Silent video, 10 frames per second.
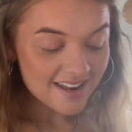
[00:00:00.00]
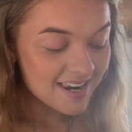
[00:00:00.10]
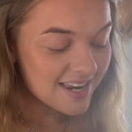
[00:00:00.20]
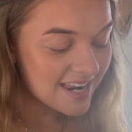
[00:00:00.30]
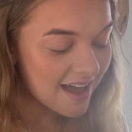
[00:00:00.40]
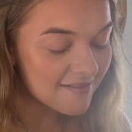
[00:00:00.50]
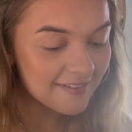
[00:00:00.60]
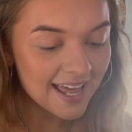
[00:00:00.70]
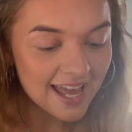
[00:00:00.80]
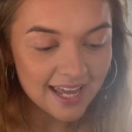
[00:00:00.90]

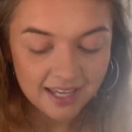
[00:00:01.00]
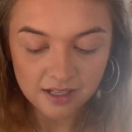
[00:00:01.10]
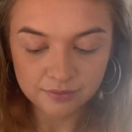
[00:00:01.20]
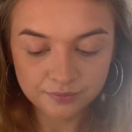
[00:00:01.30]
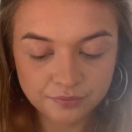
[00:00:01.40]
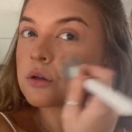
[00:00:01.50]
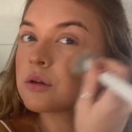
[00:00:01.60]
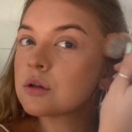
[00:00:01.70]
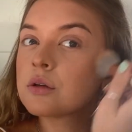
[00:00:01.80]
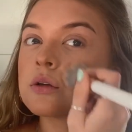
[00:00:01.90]
Lovely.
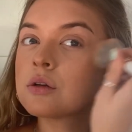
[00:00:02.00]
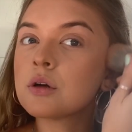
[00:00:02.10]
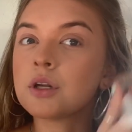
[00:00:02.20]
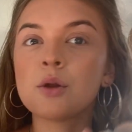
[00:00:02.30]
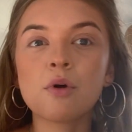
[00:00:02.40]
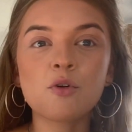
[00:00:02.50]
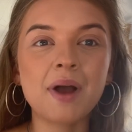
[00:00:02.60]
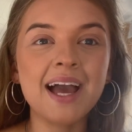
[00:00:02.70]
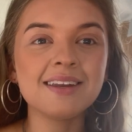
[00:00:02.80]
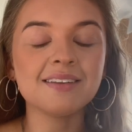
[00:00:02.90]
I don't know why I've got my
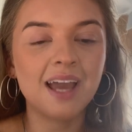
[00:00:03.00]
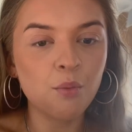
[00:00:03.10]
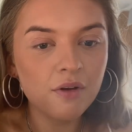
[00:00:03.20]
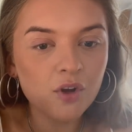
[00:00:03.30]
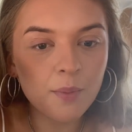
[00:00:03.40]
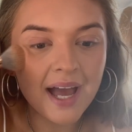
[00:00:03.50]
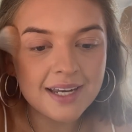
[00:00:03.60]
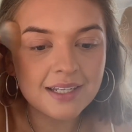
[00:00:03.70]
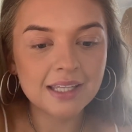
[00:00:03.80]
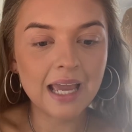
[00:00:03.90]
hand in the air. Why have I got my
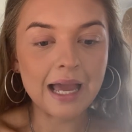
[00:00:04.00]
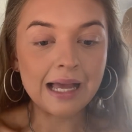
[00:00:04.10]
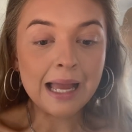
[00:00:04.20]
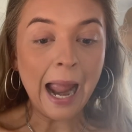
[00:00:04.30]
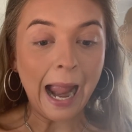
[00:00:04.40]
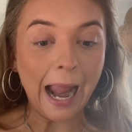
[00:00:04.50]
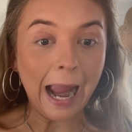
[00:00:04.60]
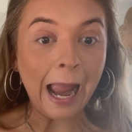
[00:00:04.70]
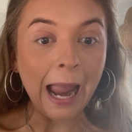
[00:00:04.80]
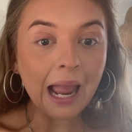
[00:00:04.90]
hand in the air?
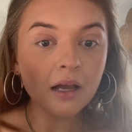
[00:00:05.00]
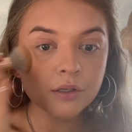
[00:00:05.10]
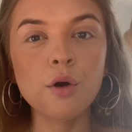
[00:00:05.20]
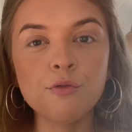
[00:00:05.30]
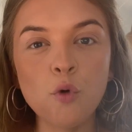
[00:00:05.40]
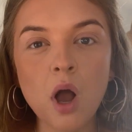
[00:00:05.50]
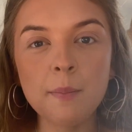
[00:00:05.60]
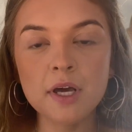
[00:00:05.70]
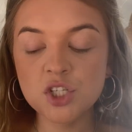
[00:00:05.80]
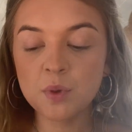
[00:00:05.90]
Ah! For our
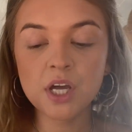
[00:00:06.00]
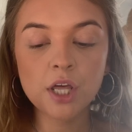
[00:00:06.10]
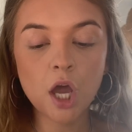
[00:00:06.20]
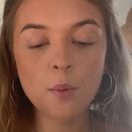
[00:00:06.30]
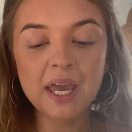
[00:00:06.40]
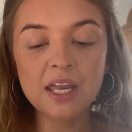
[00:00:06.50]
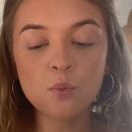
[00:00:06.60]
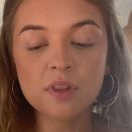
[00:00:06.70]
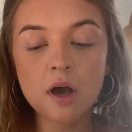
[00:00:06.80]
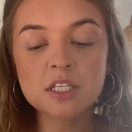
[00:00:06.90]
blusher, we're going to go in
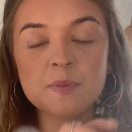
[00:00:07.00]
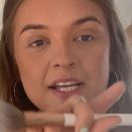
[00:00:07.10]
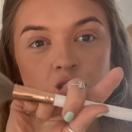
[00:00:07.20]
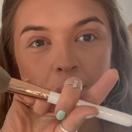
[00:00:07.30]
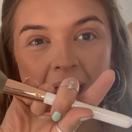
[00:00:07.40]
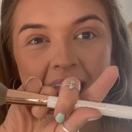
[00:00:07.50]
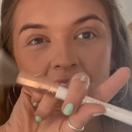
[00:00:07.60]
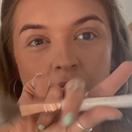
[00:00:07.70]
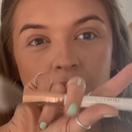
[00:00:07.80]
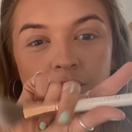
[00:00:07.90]
with our Spectrum
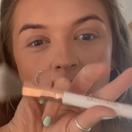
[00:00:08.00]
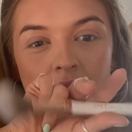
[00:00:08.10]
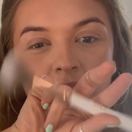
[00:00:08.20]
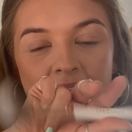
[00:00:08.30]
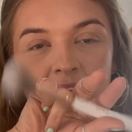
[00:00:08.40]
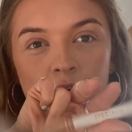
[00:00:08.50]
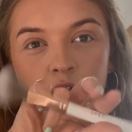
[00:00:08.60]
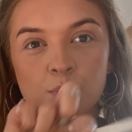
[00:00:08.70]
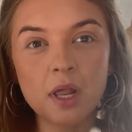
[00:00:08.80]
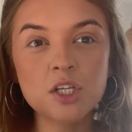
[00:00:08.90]
A05
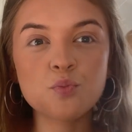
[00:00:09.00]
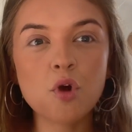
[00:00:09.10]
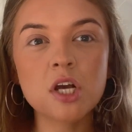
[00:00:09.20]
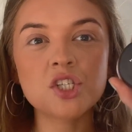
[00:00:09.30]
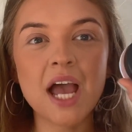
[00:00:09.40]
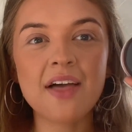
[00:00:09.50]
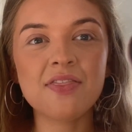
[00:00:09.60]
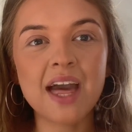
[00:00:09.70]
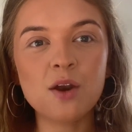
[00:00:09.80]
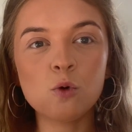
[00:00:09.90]
angled blush brush, and
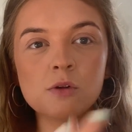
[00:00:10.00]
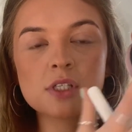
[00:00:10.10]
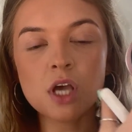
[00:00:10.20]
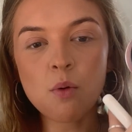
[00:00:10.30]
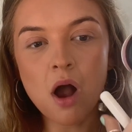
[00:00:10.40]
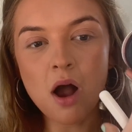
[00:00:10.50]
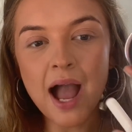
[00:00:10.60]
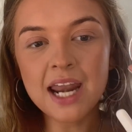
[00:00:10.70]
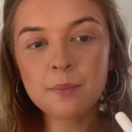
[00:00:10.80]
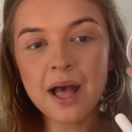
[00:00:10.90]
then also our
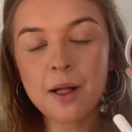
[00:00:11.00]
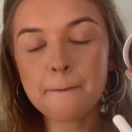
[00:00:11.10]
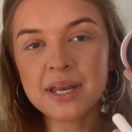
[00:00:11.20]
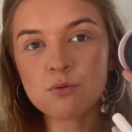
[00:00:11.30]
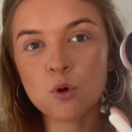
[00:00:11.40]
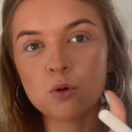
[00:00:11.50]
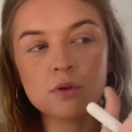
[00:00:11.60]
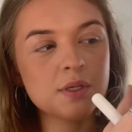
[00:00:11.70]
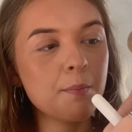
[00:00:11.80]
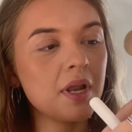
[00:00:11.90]
Annabelle
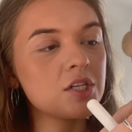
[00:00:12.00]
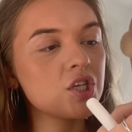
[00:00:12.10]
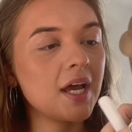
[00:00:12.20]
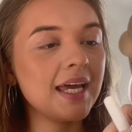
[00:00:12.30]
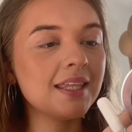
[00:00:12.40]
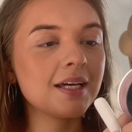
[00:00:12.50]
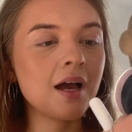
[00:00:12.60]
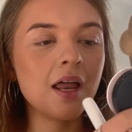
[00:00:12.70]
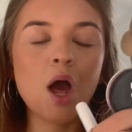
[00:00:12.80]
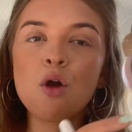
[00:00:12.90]
Minerals blusher in the
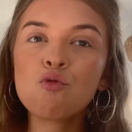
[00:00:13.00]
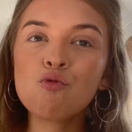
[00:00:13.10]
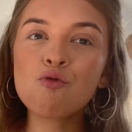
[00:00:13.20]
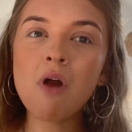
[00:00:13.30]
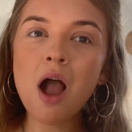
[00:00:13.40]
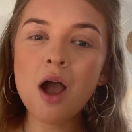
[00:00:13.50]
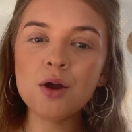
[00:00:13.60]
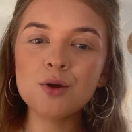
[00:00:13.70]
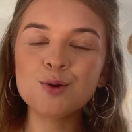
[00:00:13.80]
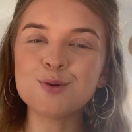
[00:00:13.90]
colour
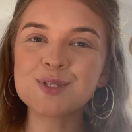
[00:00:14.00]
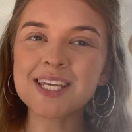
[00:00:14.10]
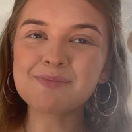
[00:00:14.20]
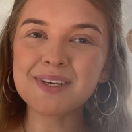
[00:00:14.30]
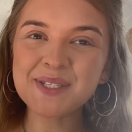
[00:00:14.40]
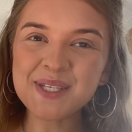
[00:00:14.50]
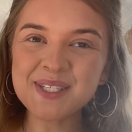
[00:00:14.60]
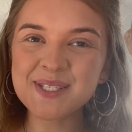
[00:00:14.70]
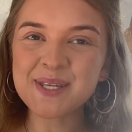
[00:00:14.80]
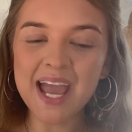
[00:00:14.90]
Rose. That's my
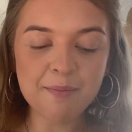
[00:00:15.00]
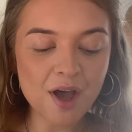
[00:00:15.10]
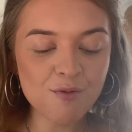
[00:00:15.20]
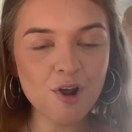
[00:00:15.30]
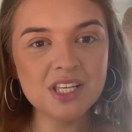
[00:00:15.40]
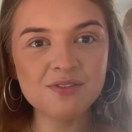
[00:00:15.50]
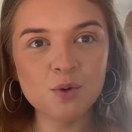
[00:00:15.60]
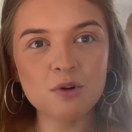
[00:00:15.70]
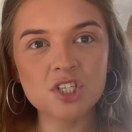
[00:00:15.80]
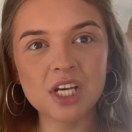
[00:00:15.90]
sister's name. Hi Rose, if you're
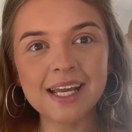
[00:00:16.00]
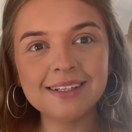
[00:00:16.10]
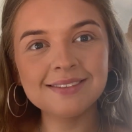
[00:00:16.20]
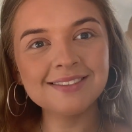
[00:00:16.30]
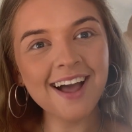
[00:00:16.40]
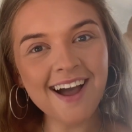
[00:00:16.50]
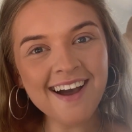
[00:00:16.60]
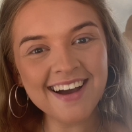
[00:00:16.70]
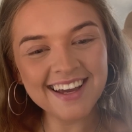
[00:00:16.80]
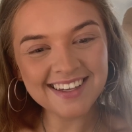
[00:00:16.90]
watching.
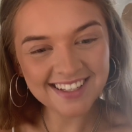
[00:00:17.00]
Hi.